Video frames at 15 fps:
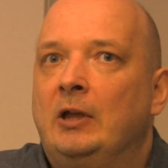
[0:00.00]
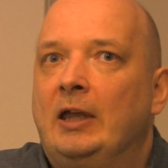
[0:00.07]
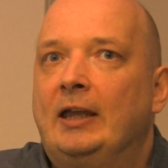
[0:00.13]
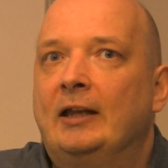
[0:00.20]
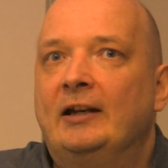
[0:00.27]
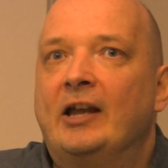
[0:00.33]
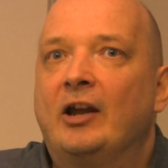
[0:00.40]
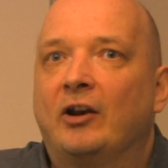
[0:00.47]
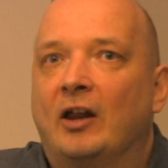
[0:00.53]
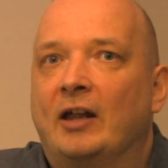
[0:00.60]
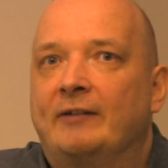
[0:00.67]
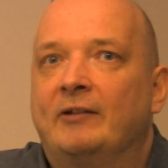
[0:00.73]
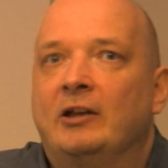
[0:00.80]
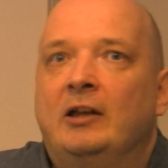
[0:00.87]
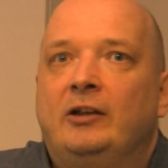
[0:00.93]
In real
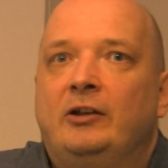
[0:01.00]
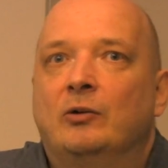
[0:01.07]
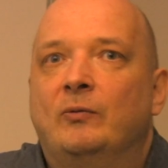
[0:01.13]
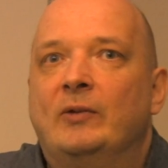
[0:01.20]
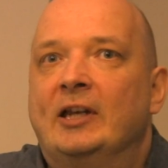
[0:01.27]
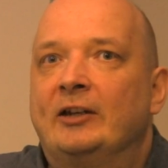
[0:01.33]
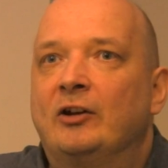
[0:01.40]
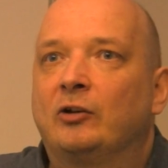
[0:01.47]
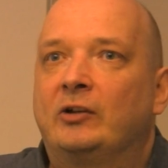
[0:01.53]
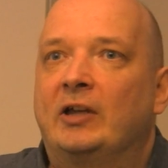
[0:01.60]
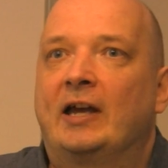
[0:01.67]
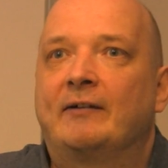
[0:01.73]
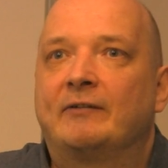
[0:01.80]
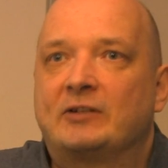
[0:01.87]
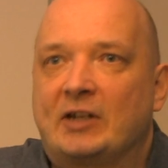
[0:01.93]
life, you will not
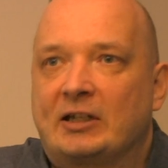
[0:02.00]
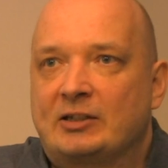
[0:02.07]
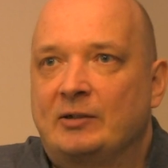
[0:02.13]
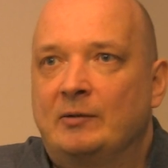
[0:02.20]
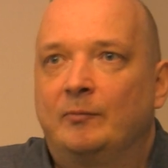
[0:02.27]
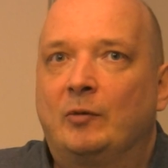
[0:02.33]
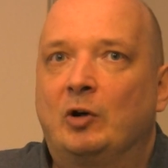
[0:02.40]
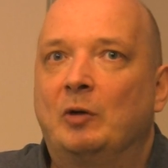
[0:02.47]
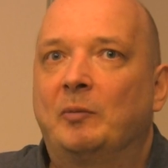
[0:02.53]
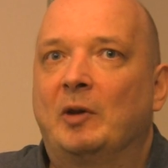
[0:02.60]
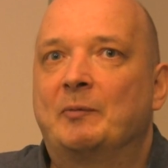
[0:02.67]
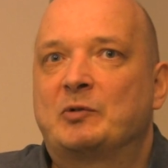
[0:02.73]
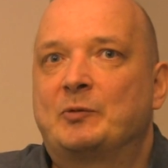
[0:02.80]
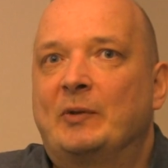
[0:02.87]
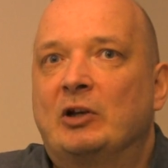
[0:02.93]
have such
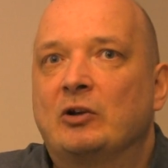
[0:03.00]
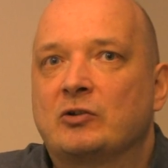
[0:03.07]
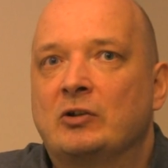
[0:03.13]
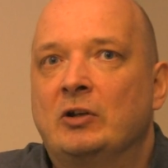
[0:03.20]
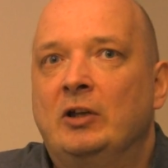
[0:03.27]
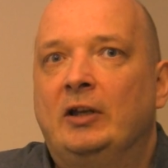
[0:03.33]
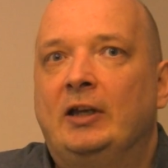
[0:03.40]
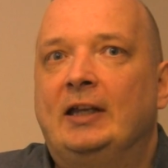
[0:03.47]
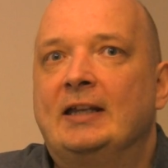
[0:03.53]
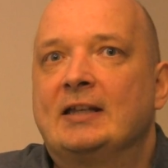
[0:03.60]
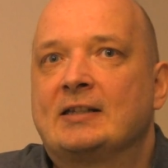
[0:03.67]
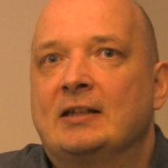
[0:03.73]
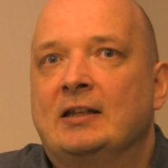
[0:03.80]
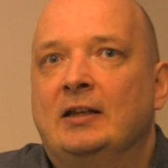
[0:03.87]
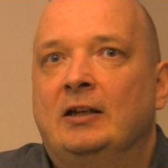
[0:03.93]
problems because it
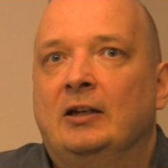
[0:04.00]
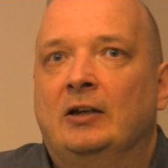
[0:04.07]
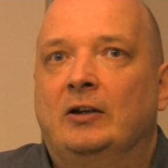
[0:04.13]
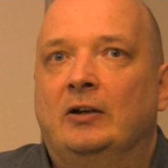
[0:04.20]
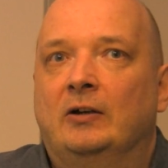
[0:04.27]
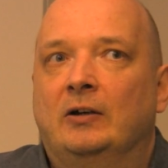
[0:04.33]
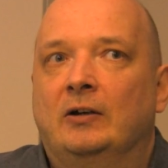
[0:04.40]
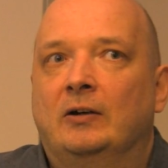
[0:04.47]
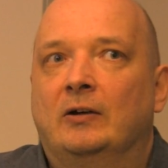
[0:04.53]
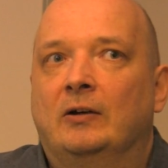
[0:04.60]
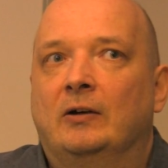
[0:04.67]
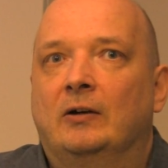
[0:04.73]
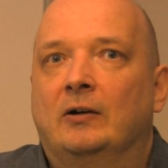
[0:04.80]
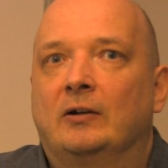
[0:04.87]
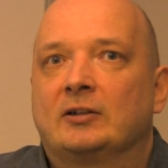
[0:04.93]
is
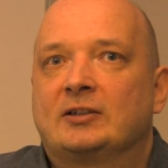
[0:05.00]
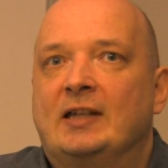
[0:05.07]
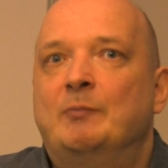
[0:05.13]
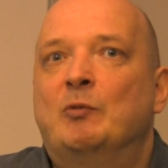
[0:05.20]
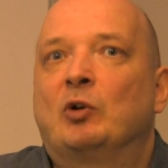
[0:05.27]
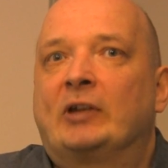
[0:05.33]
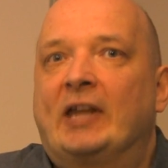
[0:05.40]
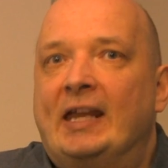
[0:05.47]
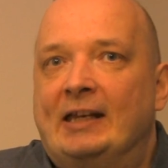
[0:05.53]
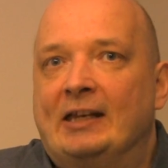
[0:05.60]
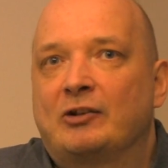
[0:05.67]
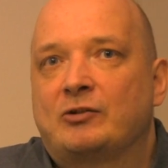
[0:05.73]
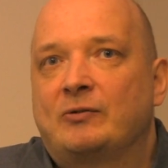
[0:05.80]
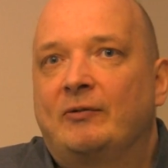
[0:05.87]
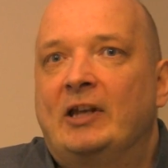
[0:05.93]

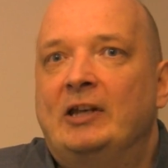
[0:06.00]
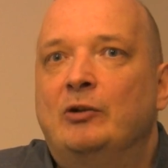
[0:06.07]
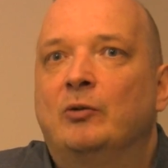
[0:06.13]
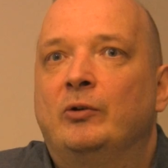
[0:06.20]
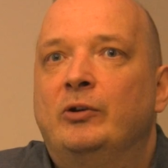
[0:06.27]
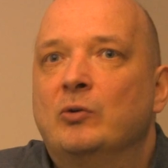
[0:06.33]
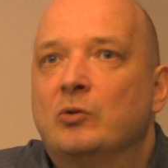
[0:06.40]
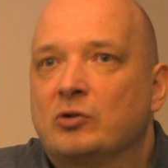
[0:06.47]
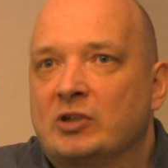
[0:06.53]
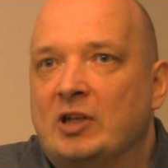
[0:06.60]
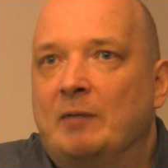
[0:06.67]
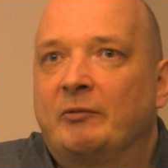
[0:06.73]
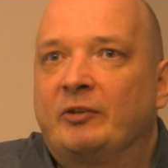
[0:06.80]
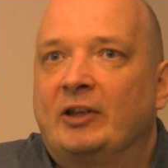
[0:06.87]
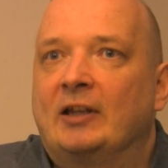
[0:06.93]
simultaneous. When you use
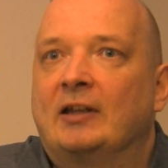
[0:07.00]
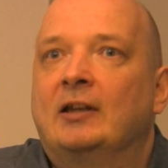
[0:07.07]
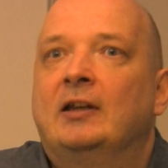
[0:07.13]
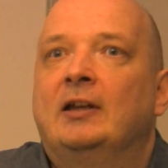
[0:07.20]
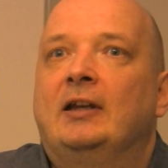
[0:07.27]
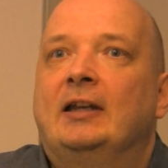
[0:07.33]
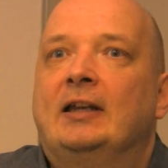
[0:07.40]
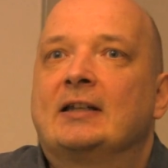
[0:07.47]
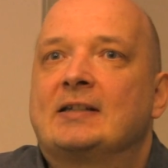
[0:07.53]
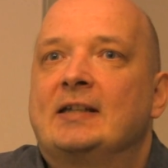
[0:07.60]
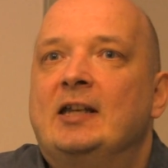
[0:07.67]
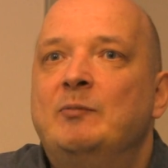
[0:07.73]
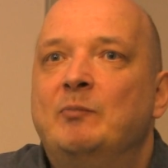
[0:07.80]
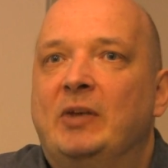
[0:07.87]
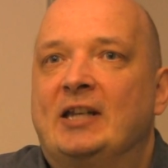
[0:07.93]
something, it is
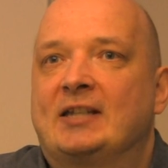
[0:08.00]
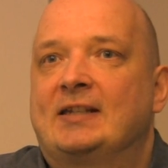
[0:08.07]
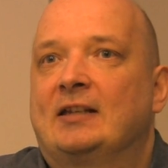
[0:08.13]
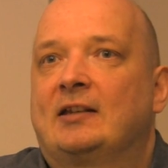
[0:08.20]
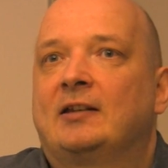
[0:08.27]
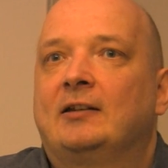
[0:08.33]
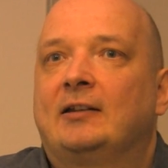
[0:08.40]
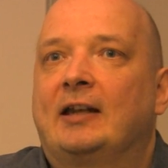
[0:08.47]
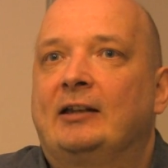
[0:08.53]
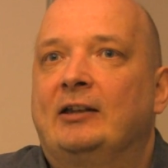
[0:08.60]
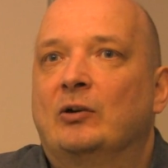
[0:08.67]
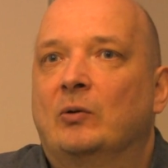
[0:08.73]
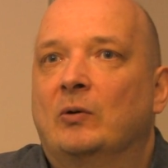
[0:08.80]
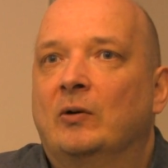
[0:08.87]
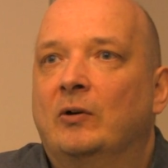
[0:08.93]
implicit that
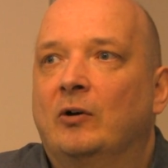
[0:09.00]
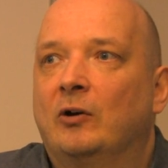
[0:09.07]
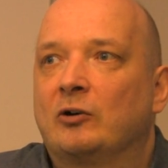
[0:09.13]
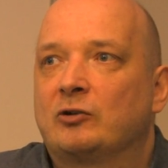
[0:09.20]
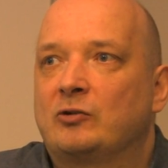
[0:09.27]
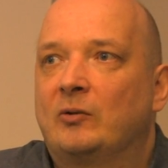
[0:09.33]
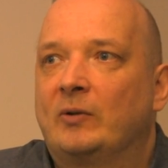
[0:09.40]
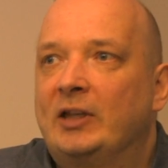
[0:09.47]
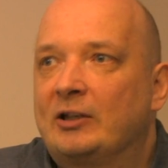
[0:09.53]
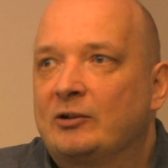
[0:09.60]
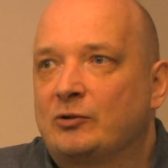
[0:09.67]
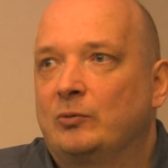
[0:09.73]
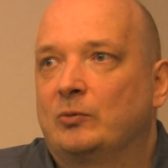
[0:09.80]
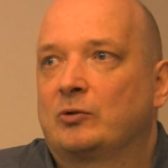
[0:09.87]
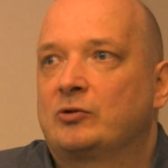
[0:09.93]
you also
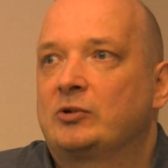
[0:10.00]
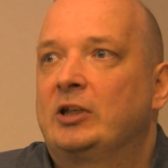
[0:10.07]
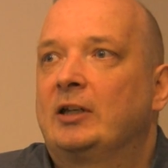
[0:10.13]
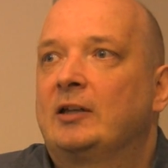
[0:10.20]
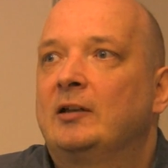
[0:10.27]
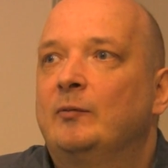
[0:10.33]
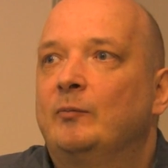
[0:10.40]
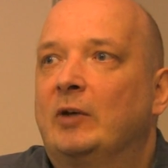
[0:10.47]
exhaust it.